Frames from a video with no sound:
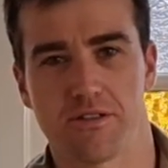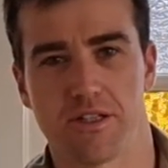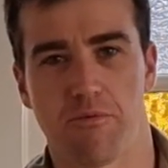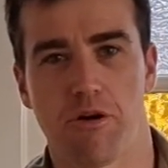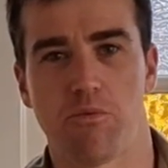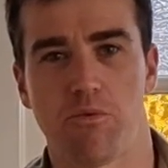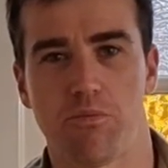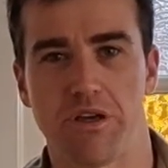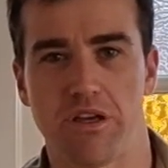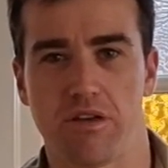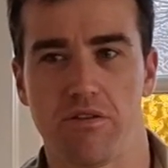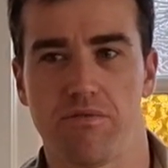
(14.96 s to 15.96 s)
someone will
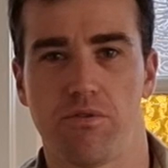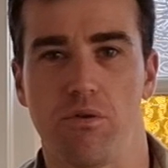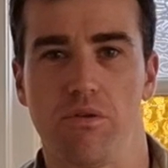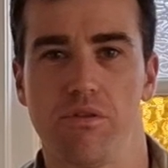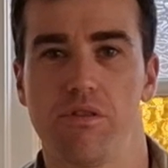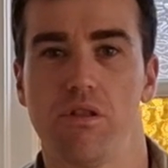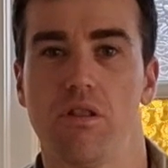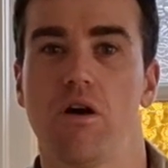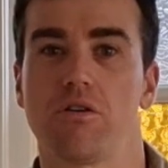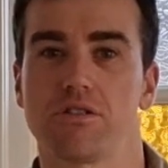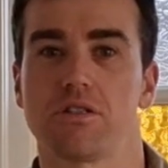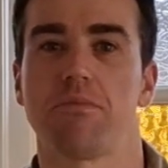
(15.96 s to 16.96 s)
be in for the
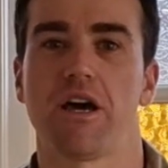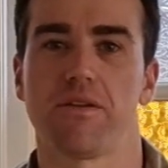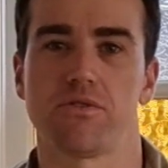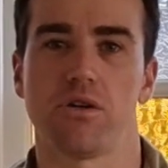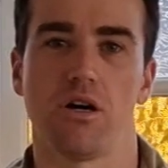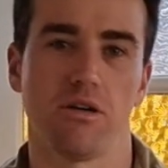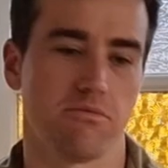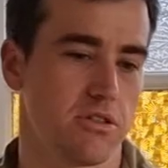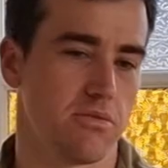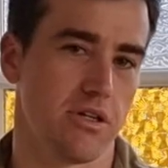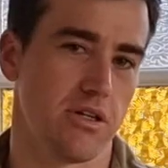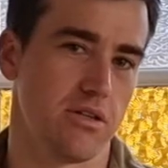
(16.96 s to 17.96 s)
longest amount of time. So
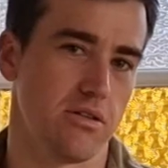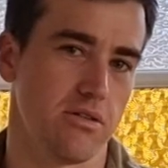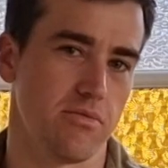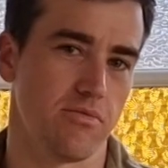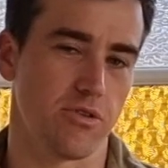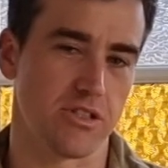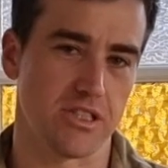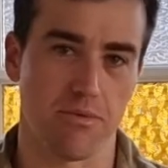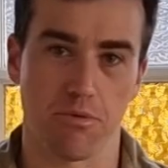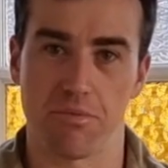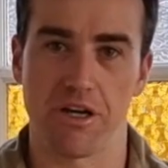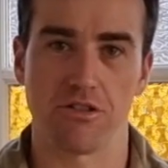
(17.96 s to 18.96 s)
when, for
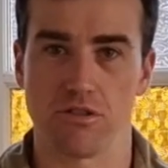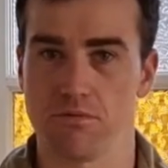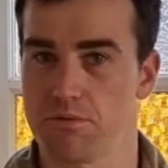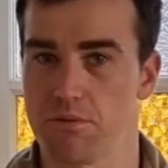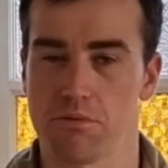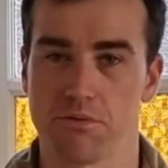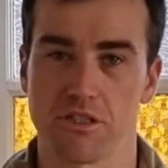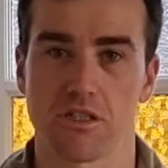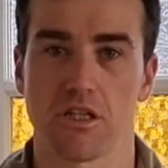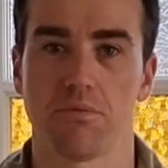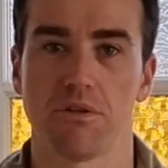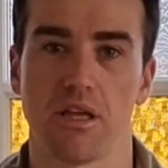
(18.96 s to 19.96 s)
example, bedrooms, people will be
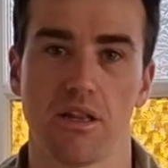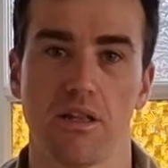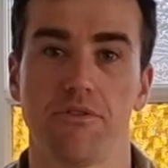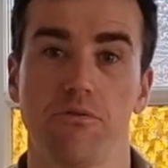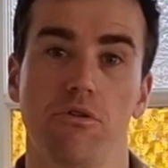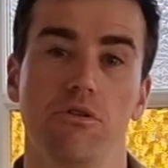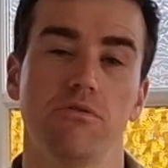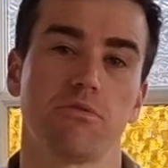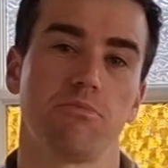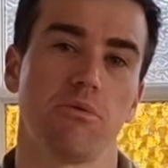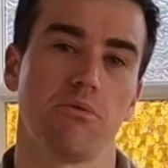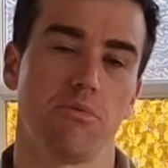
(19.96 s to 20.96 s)
sleeping there, living rooms,
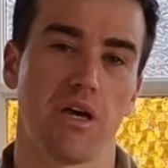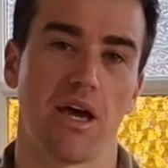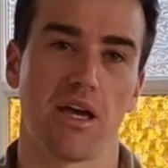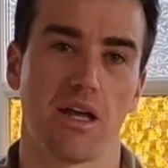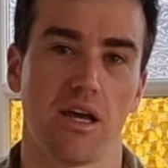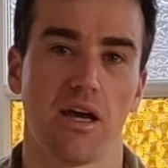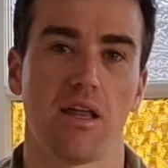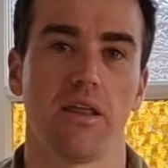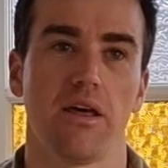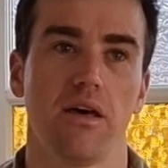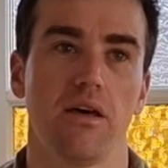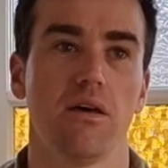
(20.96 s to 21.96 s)
people will be hanging out
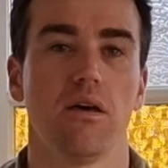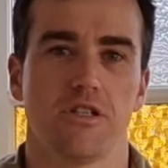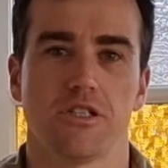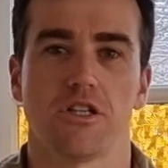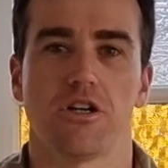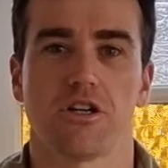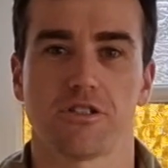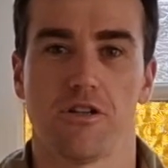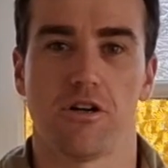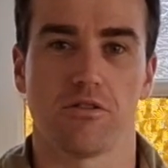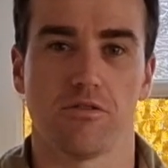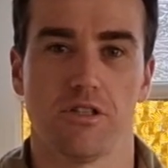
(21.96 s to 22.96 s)
there. So there's a nice
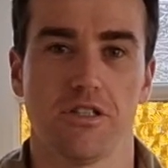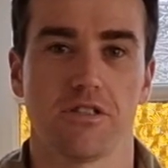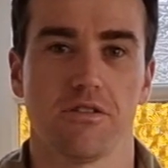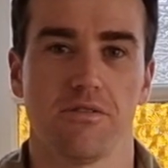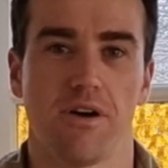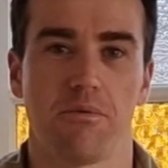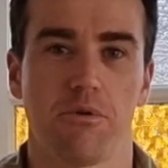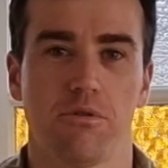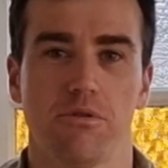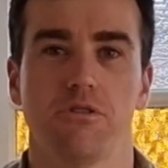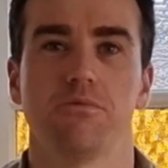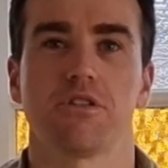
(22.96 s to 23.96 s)
long list of habitable
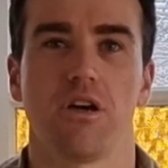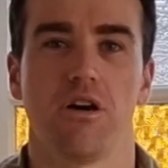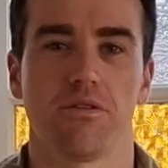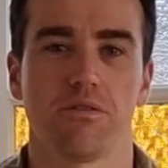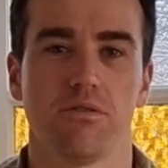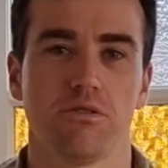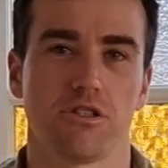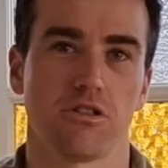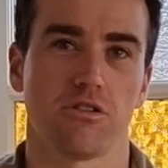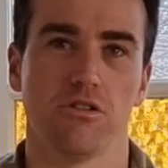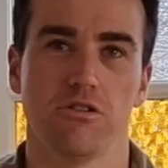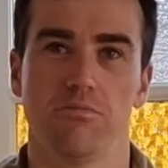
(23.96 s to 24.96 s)
rooms to go through, which
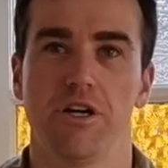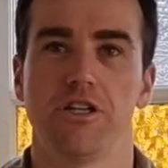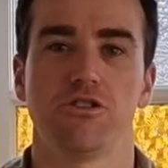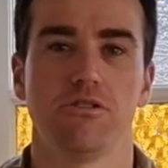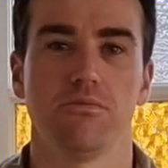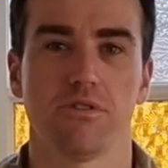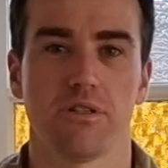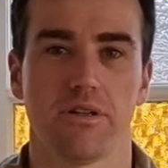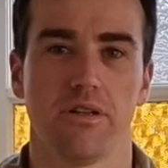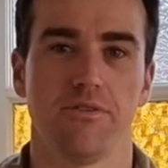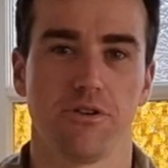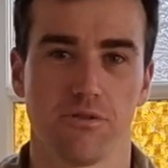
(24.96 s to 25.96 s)
include bedrooms,
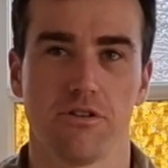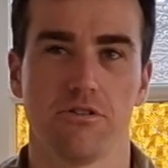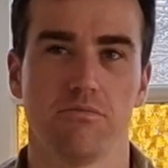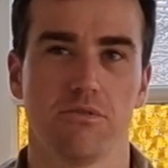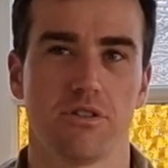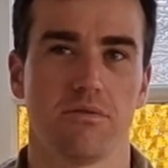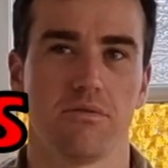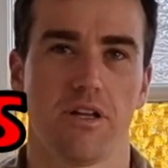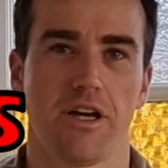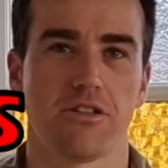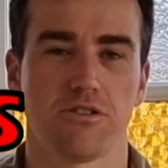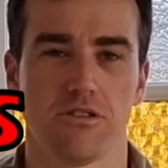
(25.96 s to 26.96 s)
living rooms,
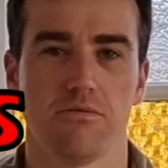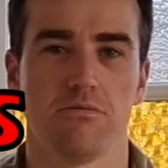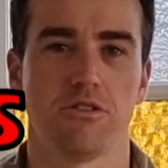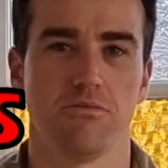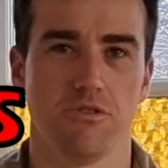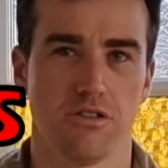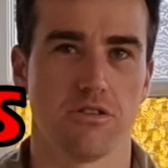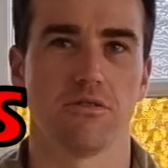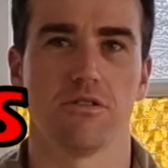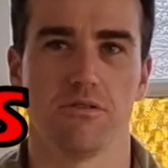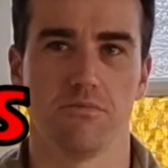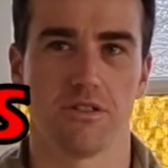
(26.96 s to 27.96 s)
lounge rooms, music
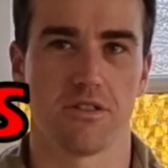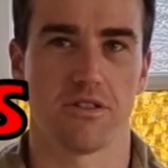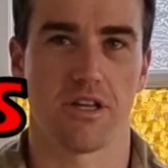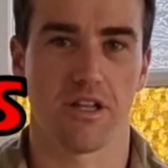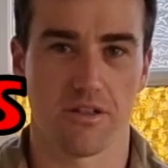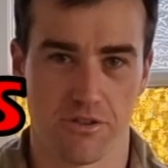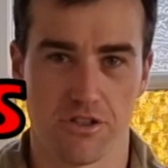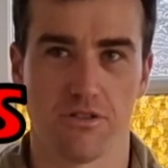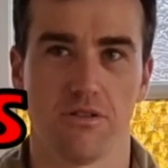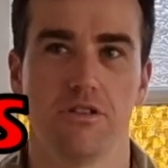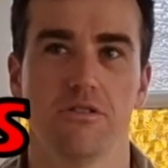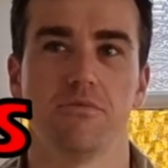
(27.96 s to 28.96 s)
rooms,
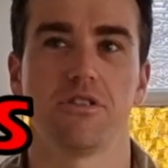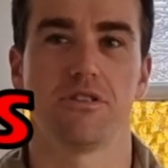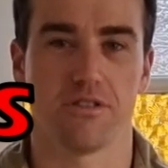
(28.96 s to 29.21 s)
television rooms,